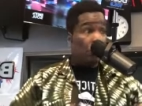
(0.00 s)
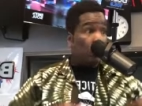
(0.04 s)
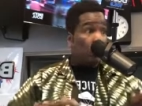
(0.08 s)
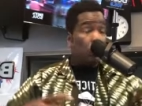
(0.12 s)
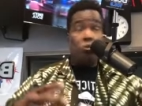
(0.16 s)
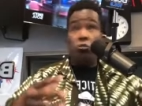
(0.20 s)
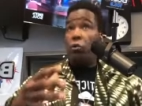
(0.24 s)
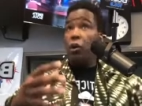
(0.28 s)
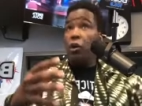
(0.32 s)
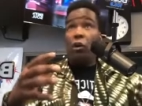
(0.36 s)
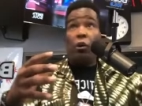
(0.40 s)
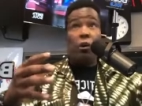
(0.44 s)

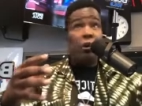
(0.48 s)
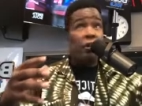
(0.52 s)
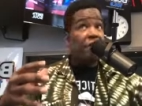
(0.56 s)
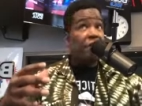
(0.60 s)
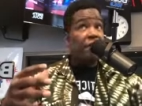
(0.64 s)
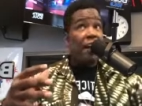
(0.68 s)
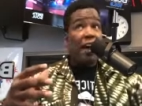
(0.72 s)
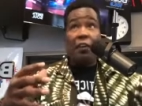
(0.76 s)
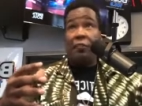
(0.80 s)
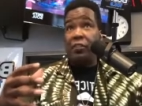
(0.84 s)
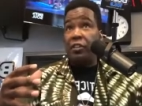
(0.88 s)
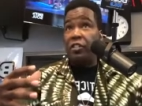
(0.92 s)
You run all the
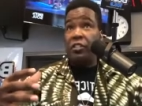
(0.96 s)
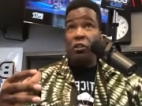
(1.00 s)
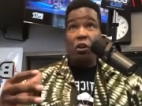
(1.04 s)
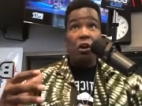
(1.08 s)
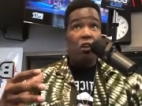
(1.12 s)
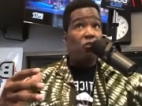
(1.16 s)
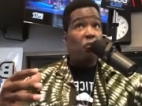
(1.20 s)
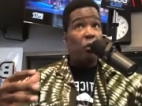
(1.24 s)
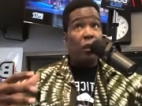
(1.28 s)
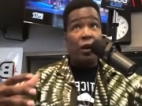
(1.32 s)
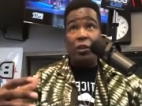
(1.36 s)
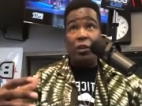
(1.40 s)
virus
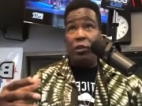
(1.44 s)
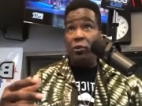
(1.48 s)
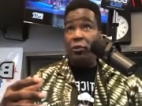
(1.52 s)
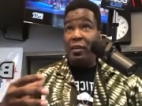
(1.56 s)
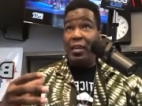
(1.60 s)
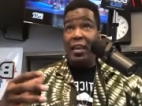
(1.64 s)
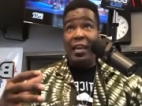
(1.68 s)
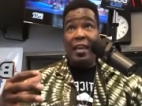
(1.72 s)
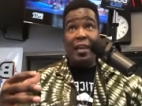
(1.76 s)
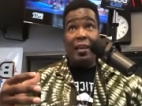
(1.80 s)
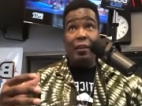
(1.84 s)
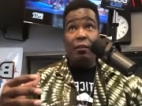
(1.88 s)
software you
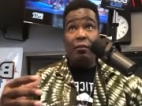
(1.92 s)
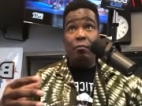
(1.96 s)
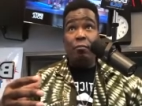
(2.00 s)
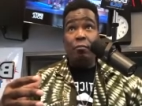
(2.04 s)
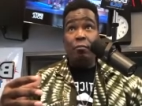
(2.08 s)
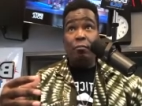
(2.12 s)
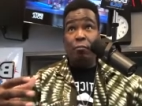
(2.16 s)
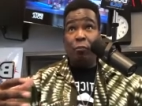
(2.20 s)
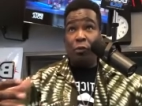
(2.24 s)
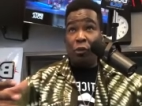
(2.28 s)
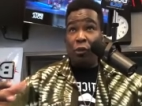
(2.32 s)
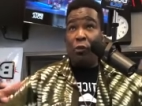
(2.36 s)
can,
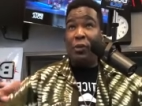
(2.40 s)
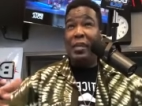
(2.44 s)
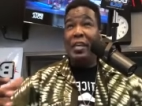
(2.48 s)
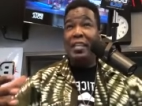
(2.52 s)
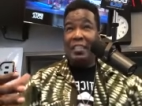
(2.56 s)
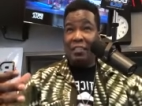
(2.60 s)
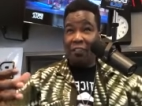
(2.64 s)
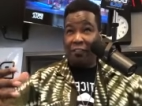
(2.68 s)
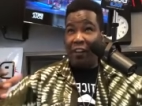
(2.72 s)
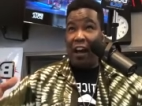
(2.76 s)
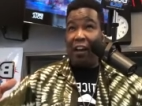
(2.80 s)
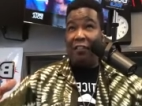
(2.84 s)
you
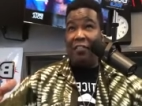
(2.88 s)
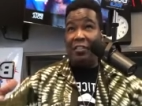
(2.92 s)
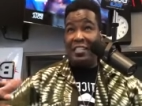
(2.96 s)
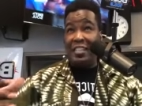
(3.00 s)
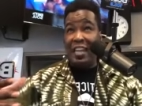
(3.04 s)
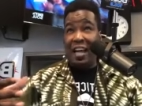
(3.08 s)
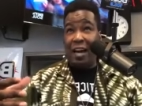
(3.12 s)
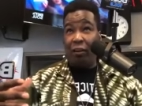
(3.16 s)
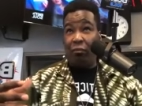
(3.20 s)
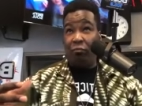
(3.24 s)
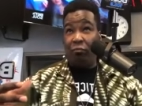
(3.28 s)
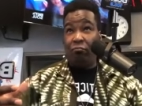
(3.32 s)
get the
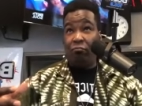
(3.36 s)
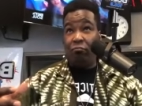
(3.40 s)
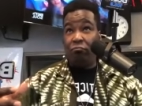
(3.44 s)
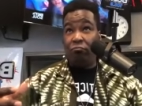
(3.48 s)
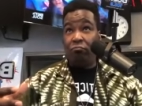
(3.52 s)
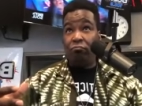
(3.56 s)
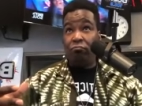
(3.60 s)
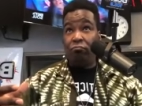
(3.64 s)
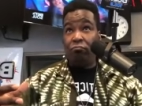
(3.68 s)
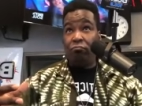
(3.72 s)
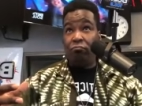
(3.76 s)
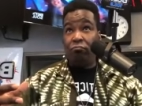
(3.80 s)
virus out,
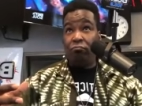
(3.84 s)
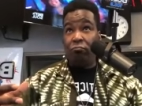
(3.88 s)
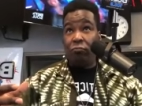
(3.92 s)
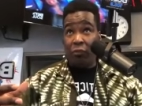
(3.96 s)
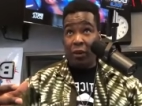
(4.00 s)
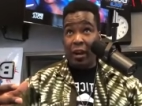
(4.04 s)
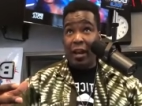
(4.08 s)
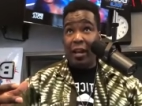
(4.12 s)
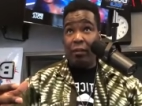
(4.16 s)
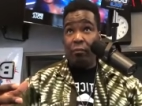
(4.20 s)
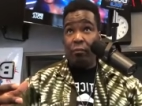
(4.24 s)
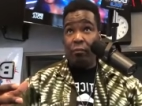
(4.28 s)

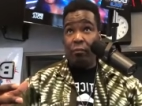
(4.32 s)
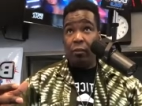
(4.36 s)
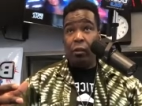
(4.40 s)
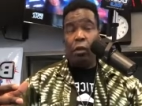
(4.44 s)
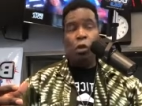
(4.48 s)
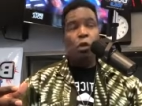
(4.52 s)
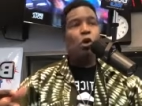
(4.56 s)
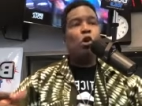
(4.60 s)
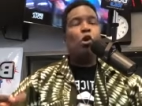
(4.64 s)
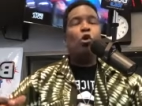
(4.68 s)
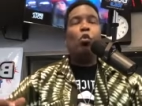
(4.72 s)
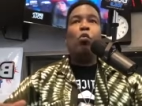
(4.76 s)
right?
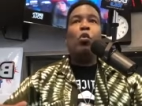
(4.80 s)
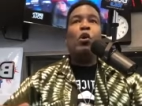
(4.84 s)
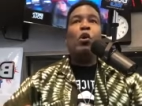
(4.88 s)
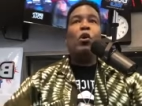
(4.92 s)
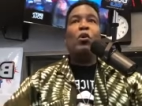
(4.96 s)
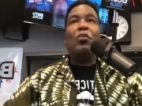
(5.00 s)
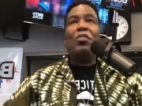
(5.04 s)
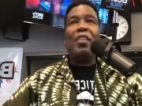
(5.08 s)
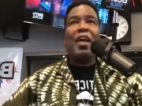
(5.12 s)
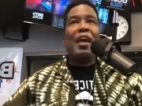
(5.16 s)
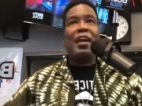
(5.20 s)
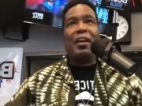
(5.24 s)

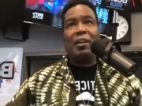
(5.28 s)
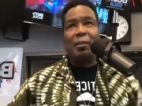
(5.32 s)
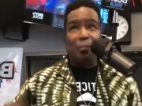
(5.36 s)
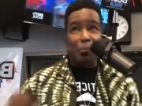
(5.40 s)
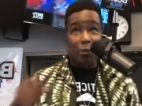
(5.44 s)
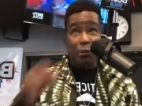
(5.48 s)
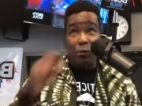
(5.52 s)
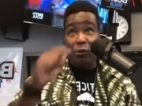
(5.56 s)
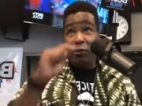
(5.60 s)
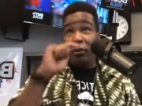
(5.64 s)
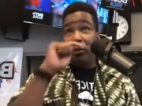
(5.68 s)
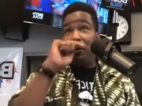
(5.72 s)
Will that
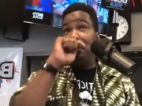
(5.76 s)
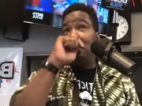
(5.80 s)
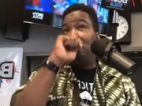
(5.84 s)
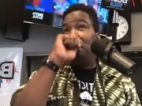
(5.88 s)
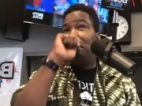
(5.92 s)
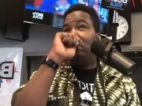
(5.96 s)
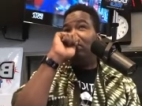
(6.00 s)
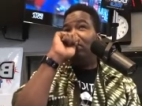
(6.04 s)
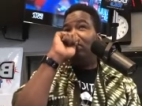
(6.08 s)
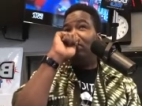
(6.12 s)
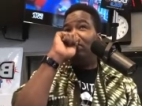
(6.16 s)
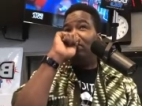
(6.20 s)
computer
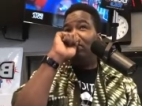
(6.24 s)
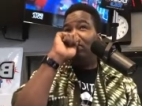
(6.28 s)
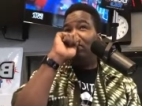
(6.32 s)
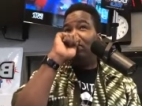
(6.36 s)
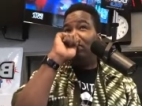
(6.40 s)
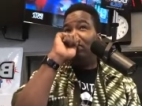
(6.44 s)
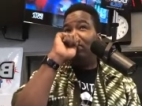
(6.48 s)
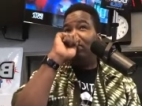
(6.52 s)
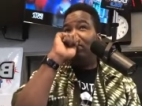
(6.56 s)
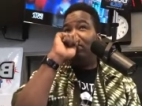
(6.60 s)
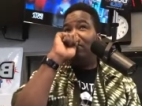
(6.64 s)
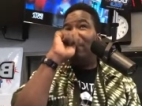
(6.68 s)

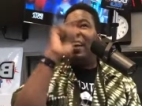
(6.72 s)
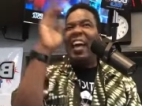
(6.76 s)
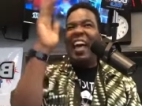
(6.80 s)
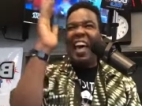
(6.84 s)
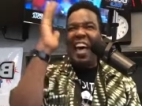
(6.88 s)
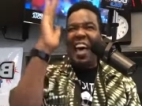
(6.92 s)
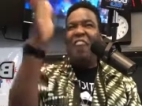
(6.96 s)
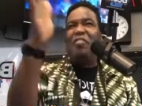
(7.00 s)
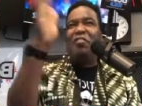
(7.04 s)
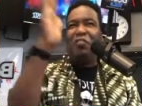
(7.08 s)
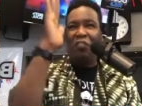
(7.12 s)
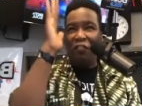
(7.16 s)

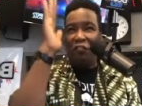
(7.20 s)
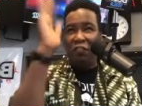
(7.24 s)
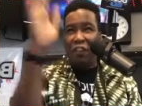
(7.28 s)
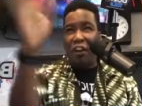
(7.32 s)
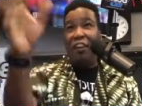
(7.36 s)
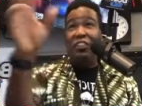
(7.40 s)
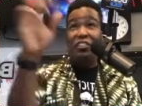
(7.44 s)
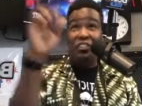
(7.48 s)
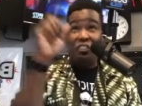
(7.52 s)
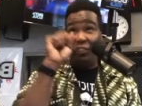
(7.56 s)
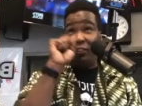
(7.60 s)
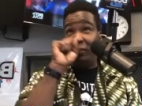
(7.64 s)
ever
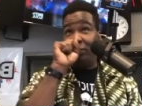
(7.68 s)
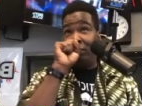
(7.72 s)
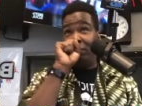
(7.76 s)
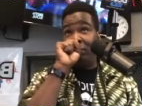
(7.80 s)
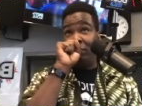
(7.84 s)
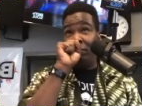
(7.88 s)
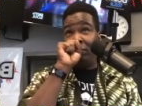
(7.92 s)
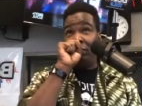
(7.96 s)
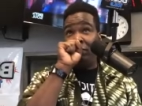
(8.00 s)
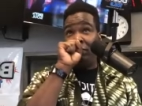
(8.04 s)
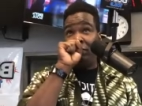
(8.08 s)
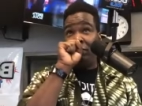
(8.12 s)
function
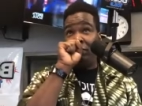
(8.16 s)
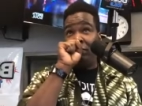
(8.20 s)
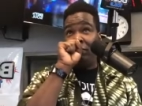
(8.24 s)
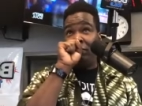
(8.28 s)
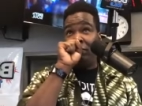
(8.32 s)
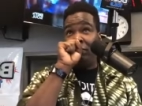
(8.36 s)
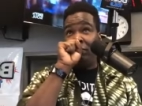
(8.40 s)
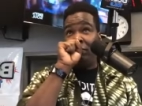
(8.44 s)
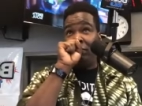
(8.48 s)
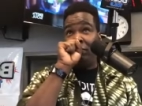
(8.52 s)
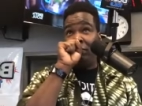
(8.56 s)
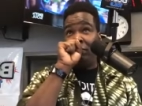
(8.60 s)

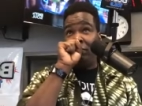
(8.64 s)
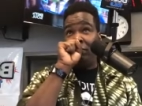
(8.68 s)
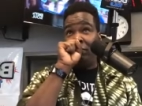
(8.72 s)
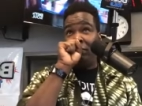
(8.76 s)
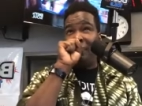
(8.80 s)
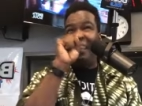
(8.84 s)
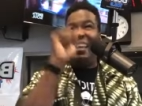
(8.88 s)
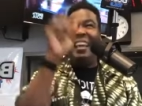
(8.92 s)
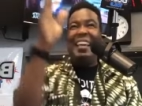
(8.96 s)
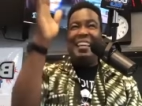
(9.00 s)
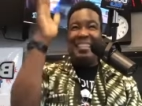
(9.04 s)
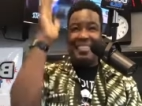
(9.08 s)

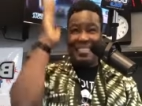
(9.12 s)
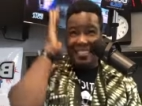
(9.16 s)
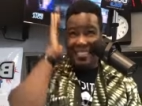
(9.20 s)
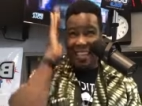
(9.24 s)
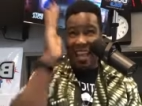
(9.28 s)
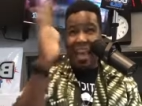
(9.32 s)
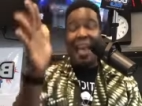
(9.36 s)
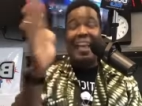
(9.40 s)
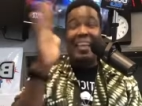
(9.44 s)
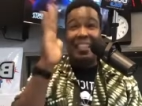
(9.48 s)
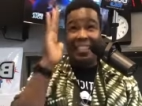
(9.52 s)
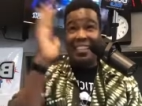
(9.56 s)

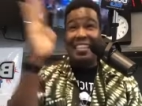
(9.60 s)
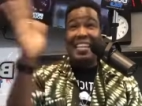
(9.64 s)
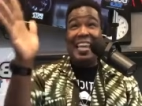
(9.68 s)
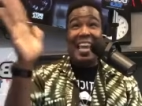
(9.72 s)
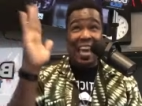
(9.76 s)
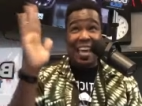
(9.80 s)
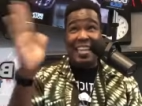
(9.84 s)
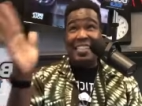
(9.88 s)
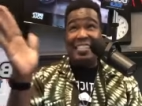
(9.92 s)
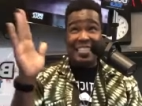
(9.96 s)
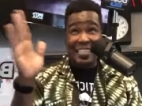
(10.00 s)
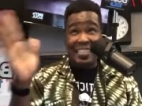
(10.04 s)

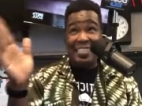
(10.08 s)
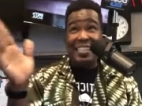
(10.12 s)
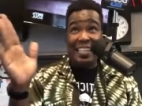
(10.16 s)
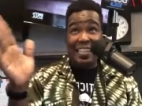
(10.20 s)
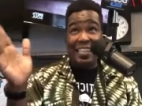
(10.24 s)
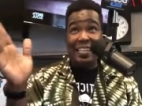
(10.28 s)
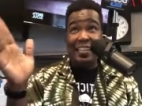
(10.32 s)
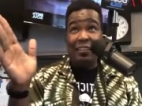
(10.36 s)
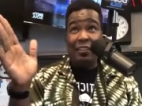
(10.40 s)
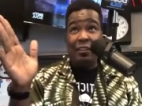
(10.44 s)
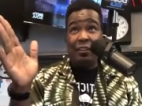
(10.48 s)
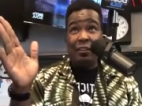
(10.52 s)
exactly as it
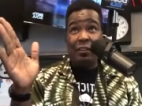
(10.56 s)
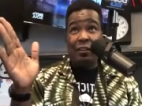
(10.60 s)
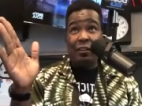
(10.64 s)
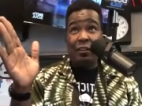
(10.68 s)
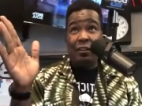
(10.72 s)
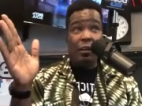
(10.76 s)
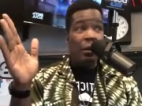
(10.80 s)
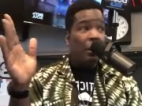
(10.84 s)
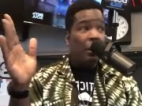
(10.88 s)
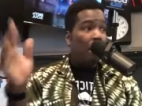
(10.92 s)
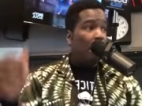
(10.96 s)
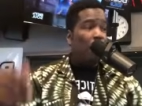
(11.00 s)
did
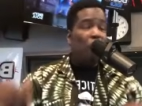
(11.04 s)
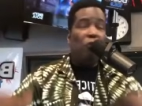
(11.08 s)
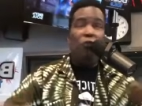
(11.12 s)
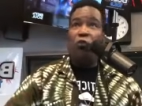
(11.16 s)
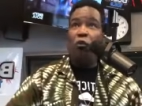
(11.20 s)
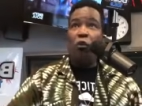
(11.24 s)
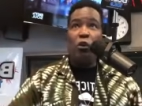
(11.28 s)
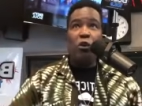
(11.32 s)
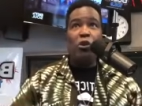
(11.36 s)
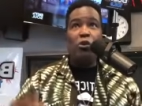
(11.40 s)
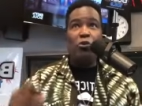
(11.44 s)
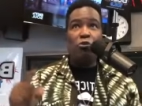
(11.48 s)

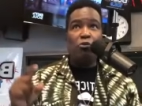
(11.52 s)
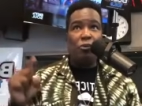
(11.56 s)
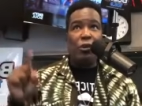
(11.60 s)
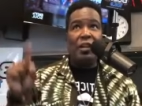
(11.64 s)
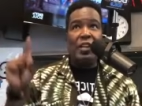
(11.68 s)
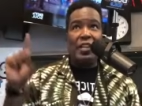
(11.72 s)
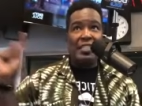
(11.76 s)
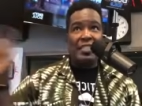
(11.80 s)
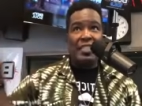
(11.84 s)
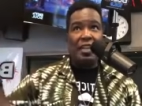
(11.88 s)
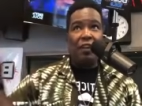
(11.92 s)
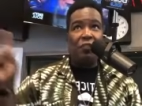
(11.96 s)
before you
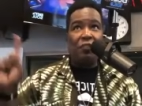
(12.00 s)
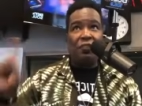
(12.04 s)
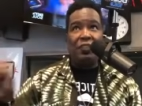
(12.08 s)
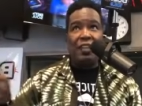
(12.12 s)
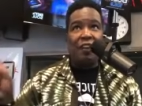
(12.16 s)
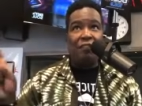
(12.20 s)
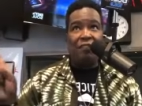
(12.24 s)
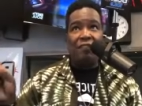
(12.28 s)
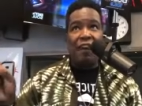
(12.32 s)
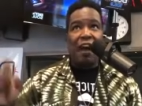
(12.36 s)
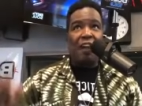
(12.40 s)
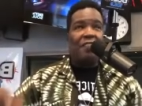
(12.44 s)
rid itself of
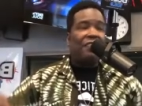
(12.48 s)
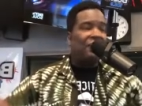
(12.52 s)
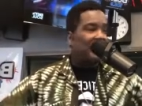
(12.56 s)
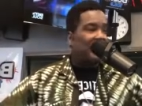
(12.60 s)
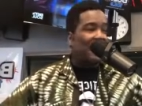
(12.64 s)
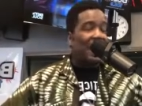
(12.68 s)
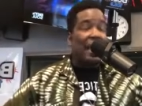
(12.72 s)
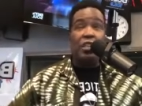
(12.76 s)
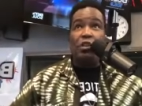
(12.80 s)
that virus?